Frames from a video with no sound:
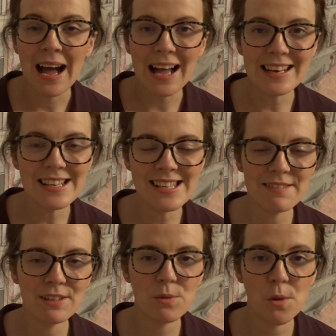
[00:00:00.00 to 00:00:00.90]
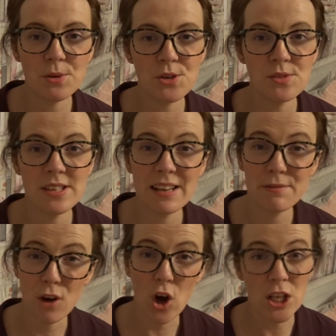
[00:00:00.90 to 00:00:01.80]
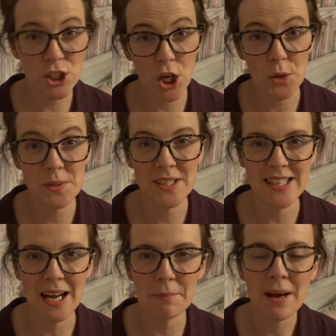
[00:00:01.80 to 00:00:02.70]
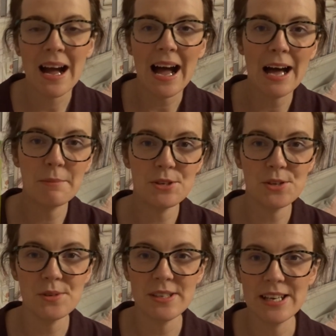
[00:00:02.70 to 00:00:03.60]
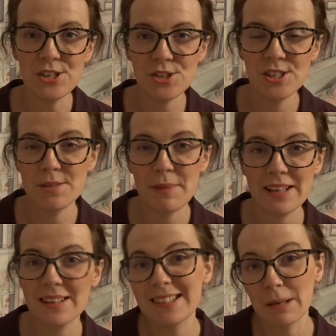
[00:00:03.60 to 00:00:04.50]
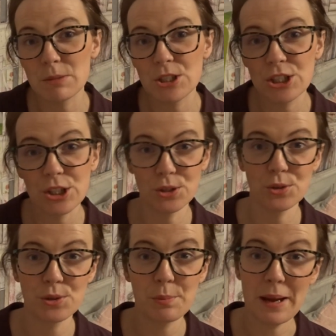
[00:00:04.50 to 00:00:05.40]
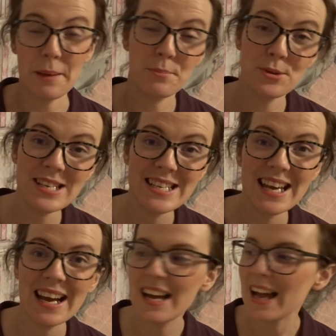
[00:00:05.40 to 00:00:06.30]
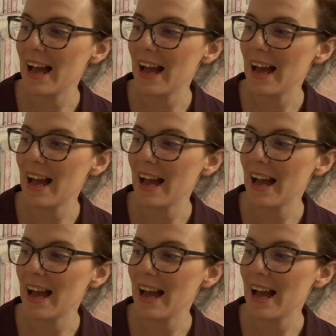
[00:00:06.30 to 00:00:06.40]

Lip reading: I necessarily won't be using it for a toast stamp. I've been using it just to make sandwiches look prettier.